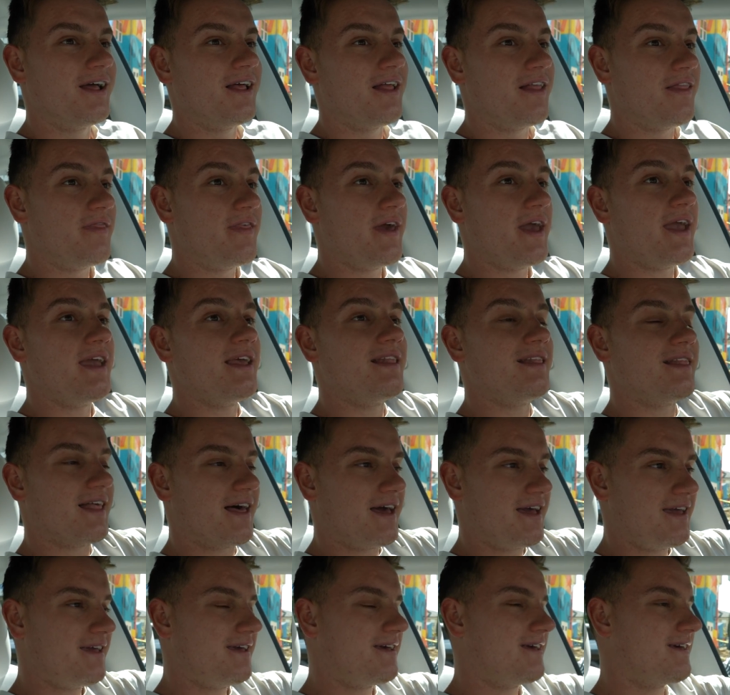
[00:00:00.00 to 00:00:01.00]
they
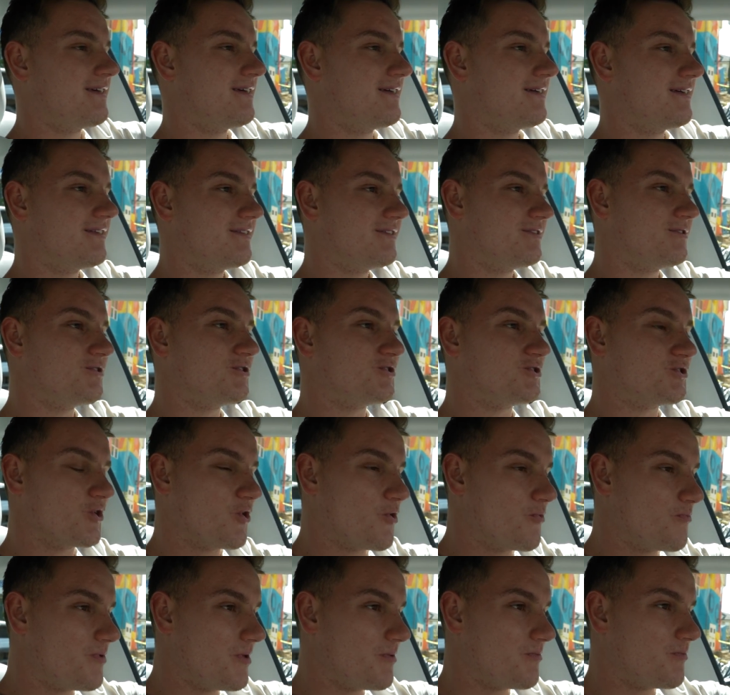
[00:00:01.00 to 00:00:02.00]
like to
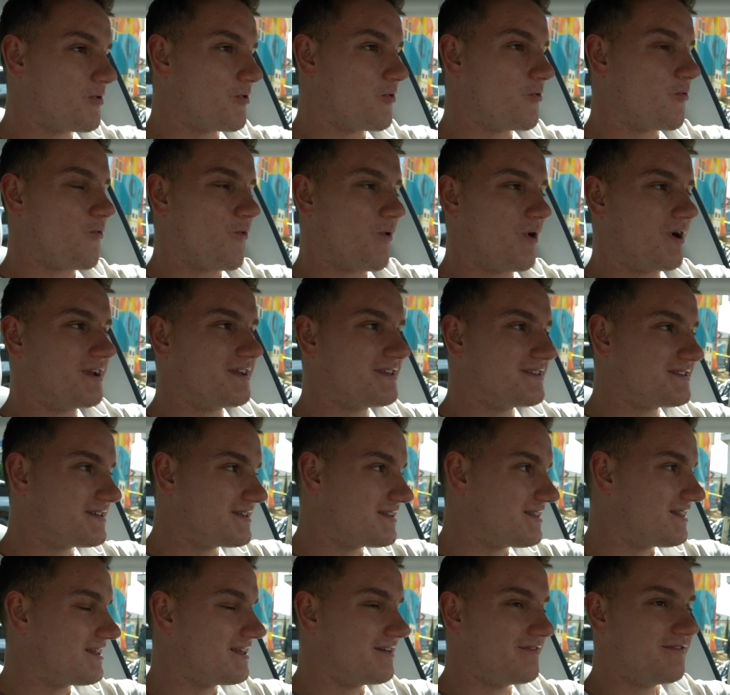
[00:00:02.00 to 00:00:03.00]
show people what is
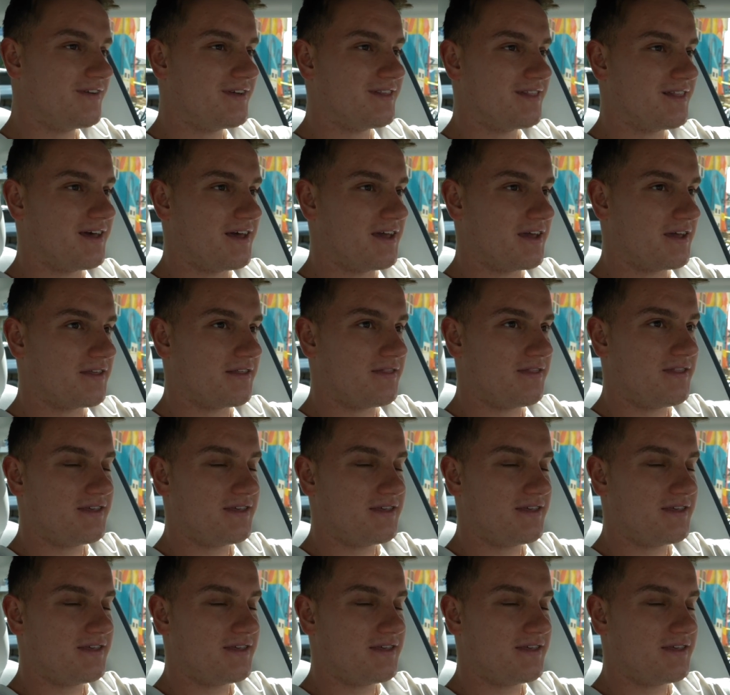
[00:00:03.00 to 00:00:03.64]
it living like.